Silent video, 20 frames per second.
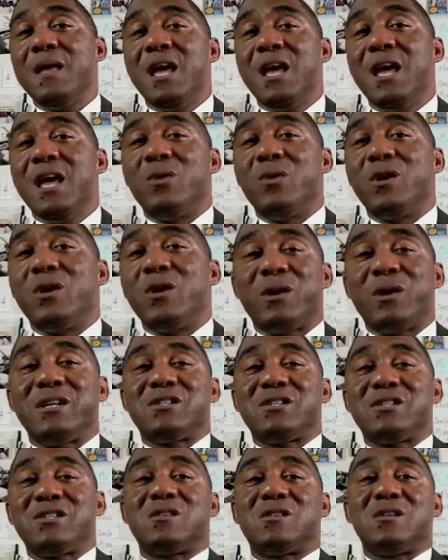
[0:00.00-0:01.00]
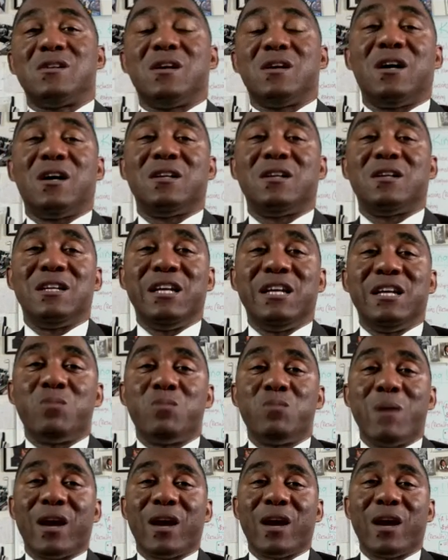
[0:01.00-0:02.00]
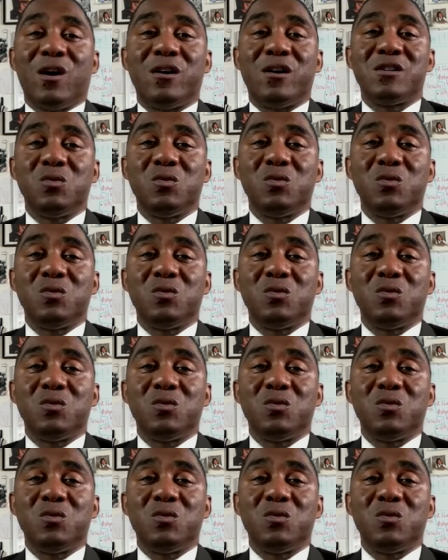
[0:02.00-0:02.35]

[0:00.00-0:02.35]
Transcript: And we're going to bring Sister Denise back on.